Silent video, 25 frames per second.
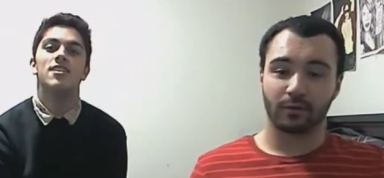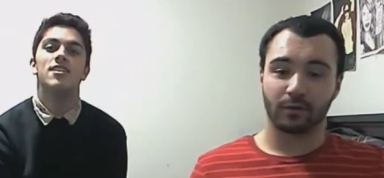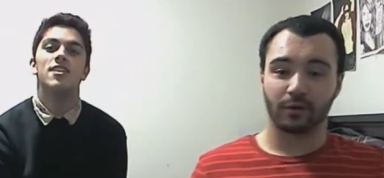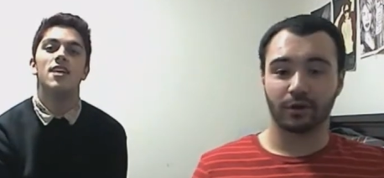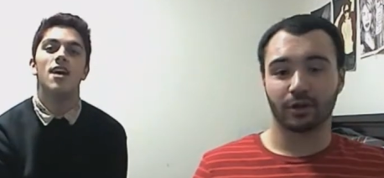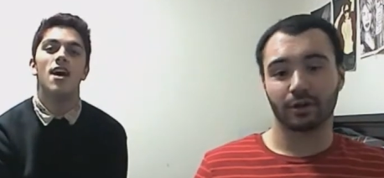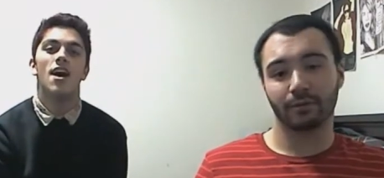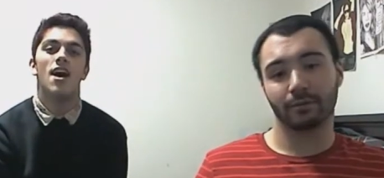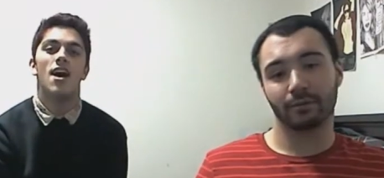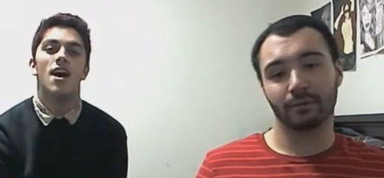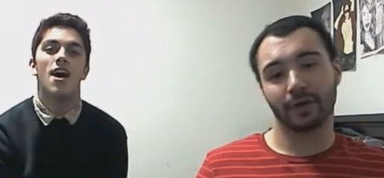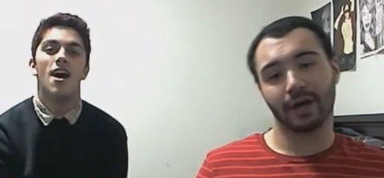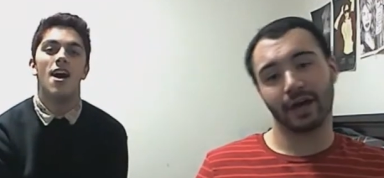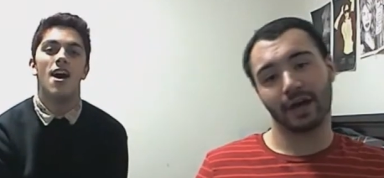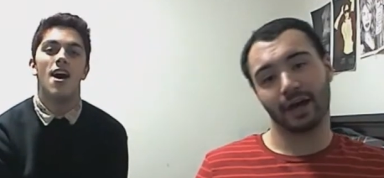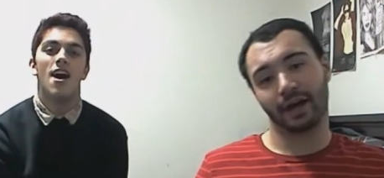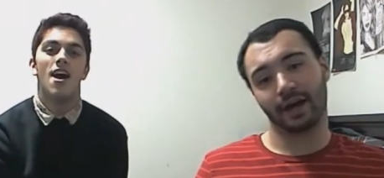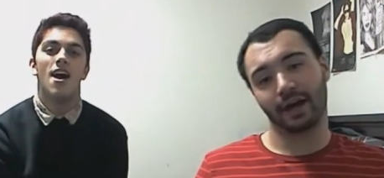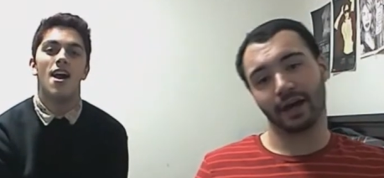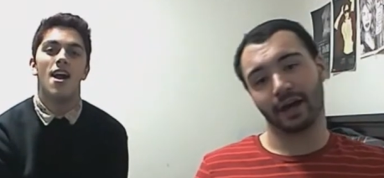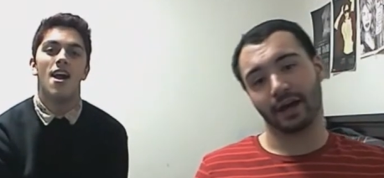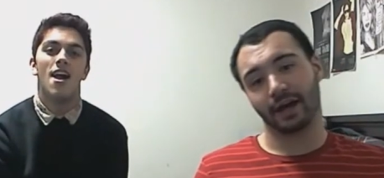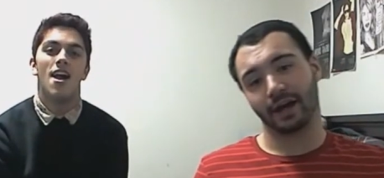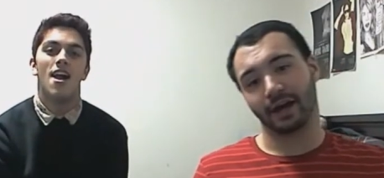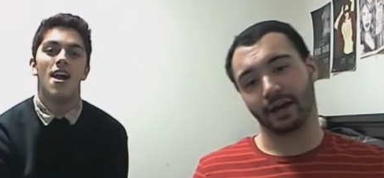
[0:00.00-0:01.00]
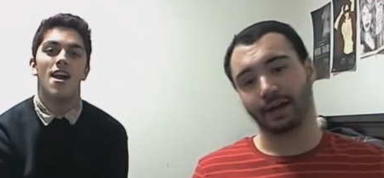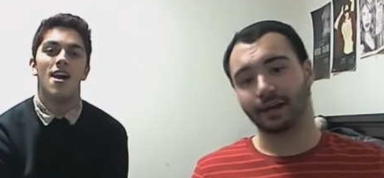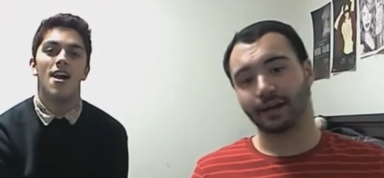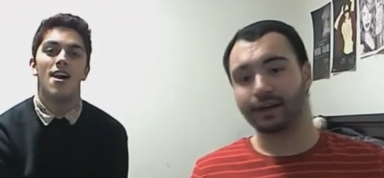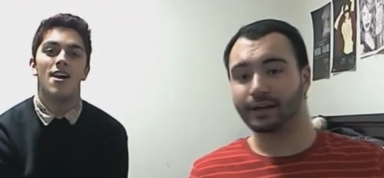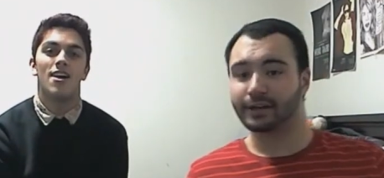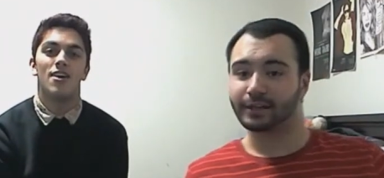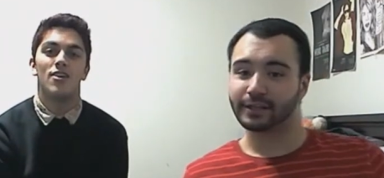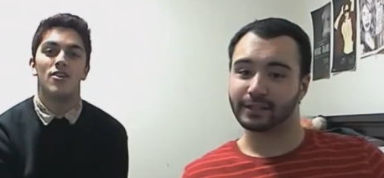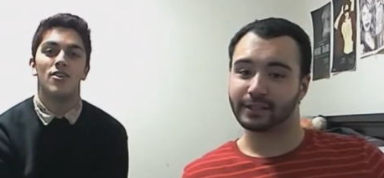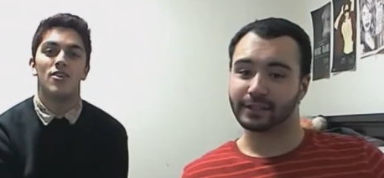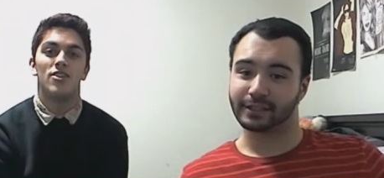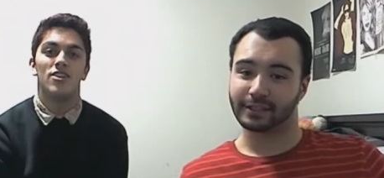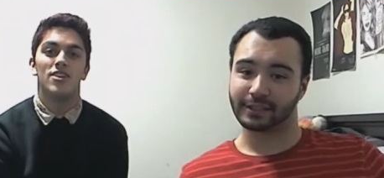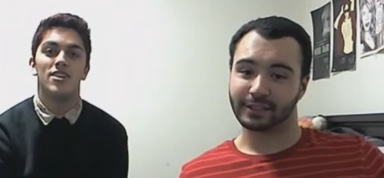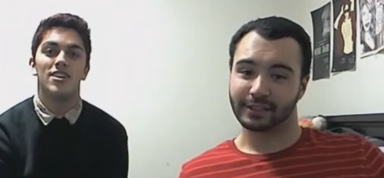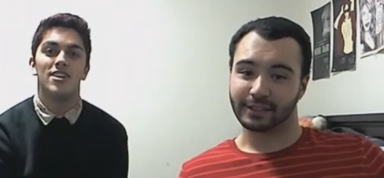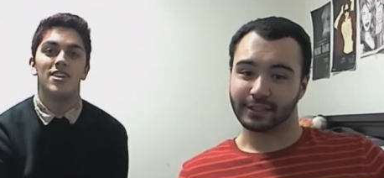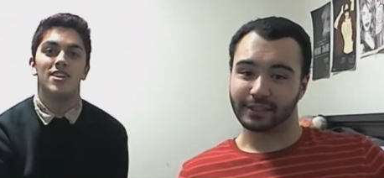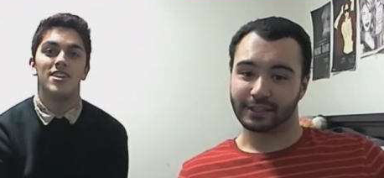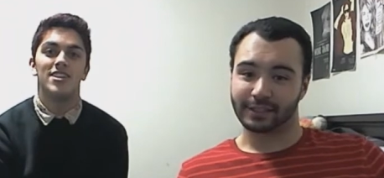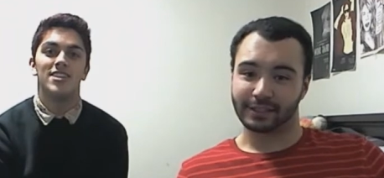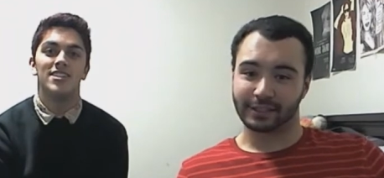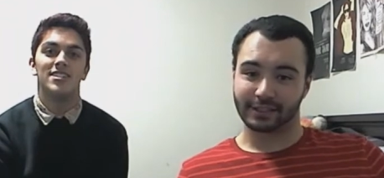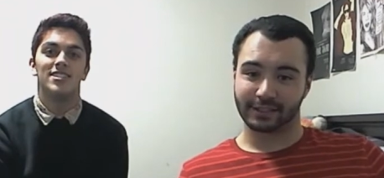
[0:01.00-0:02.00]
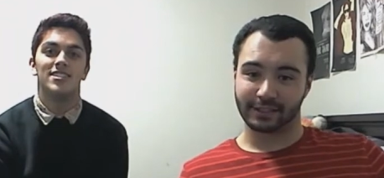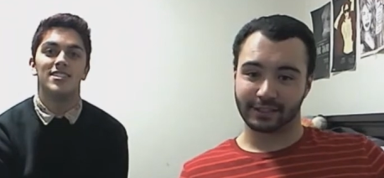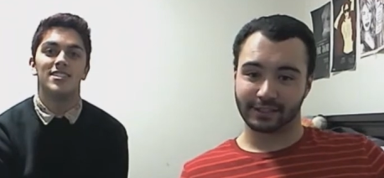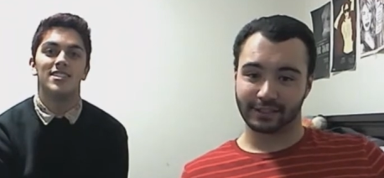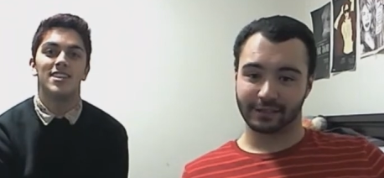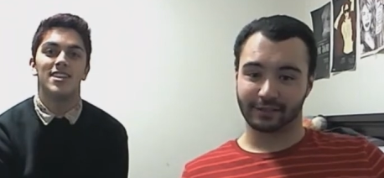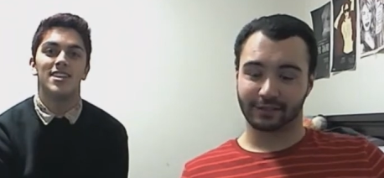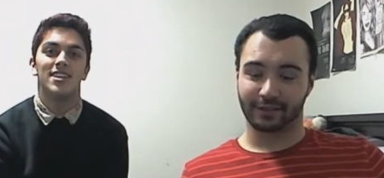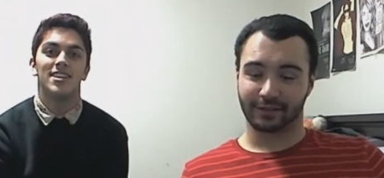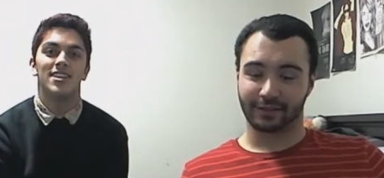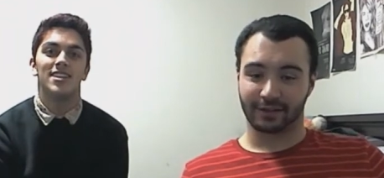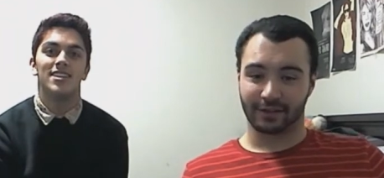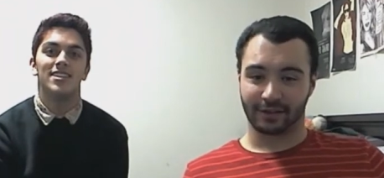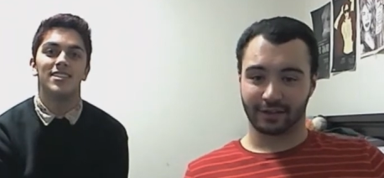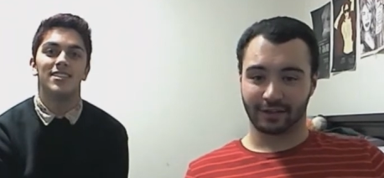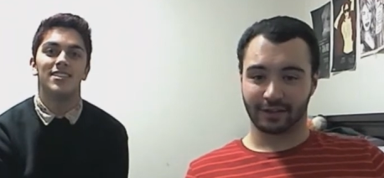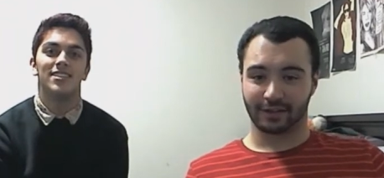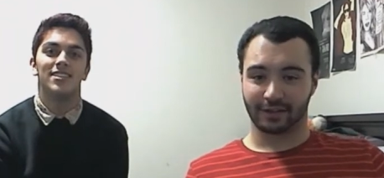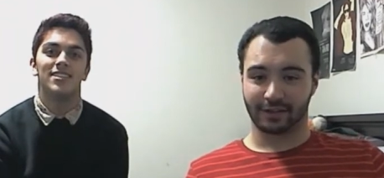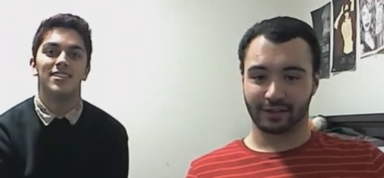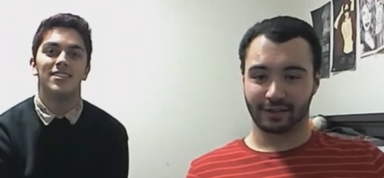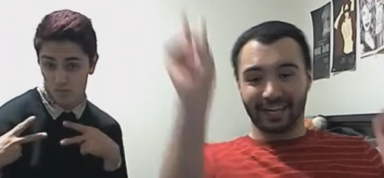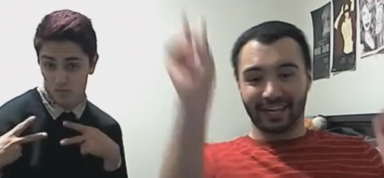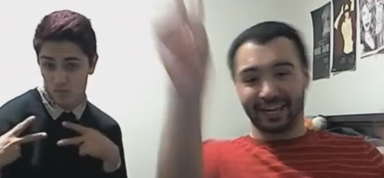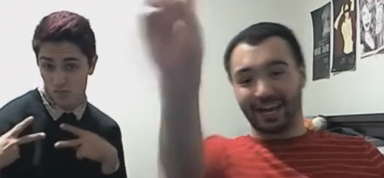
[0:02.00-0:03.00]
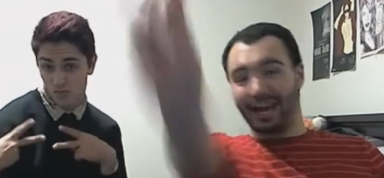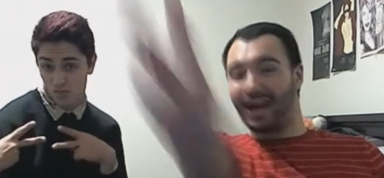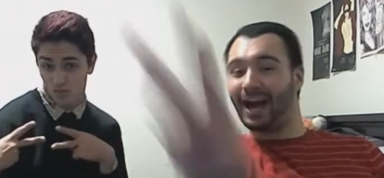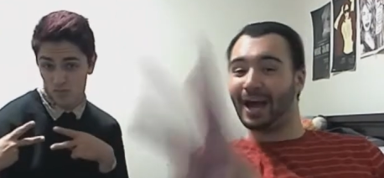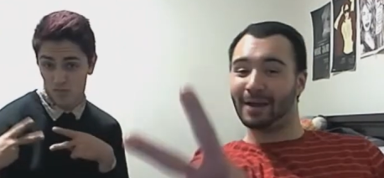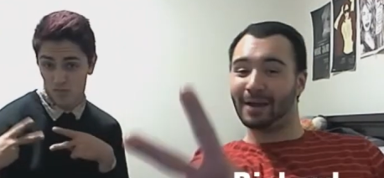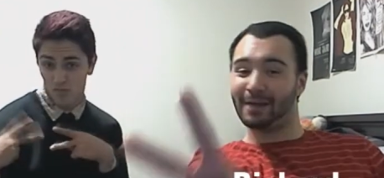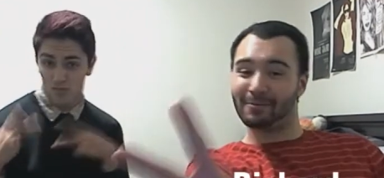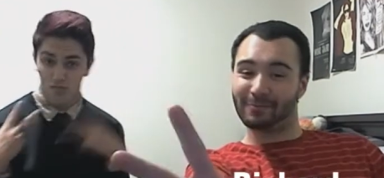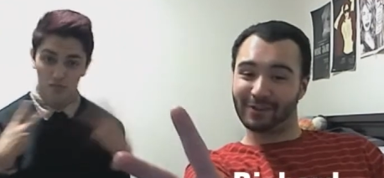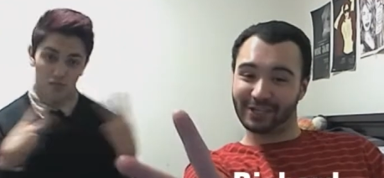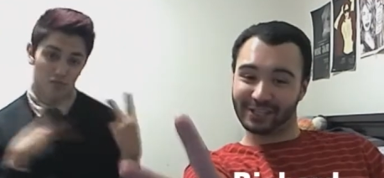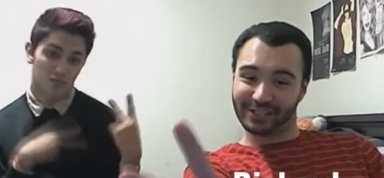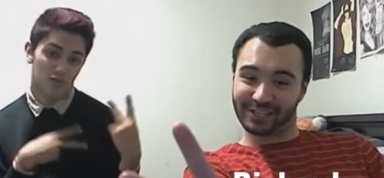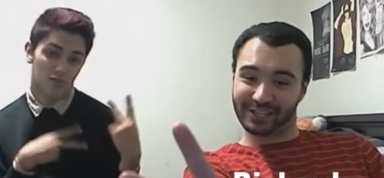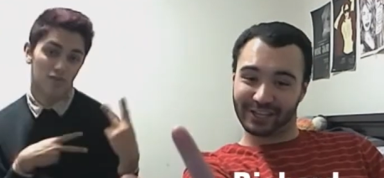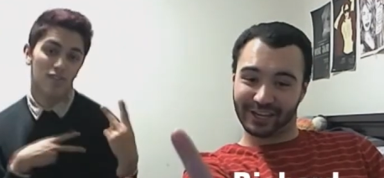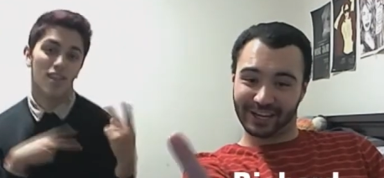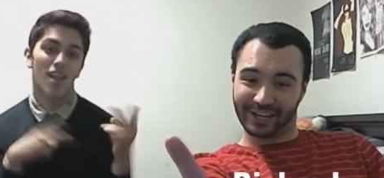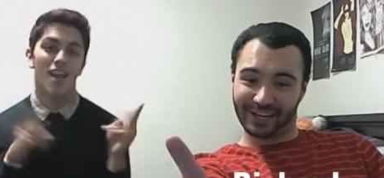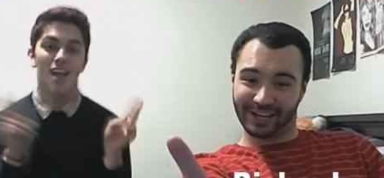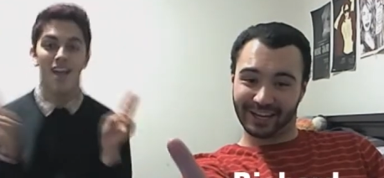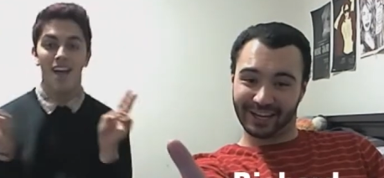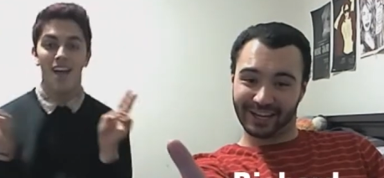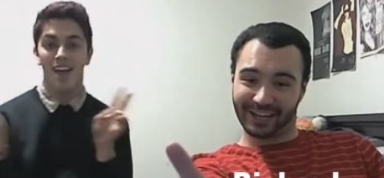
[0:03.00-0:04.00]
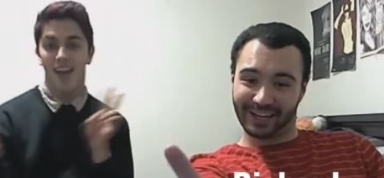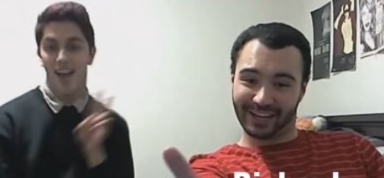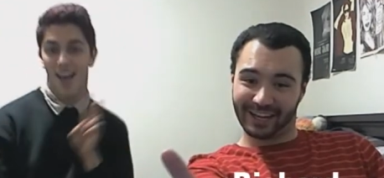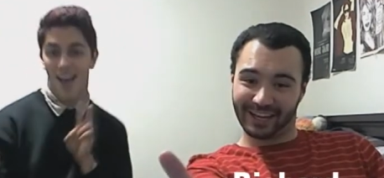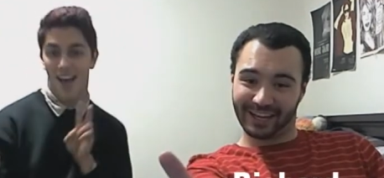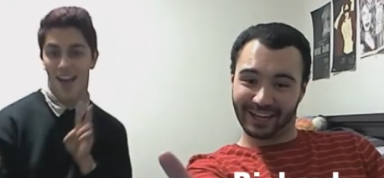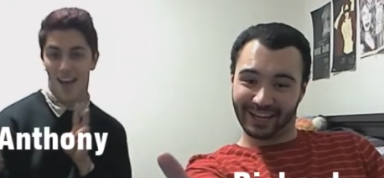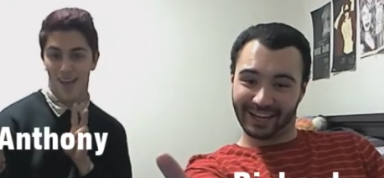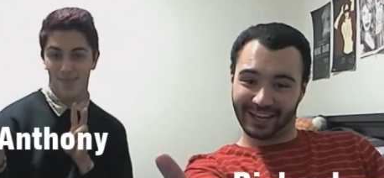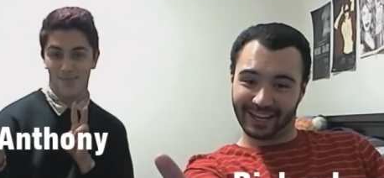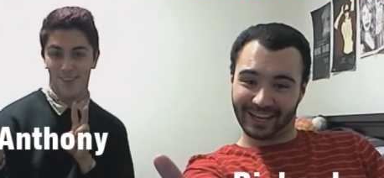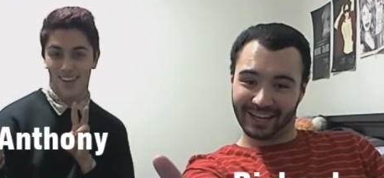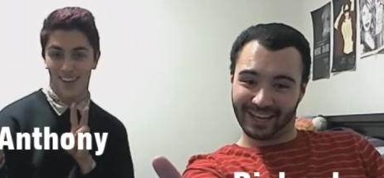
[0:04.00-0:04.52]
Speaker 1: Welcome back. It's us. I'm Richard. I'm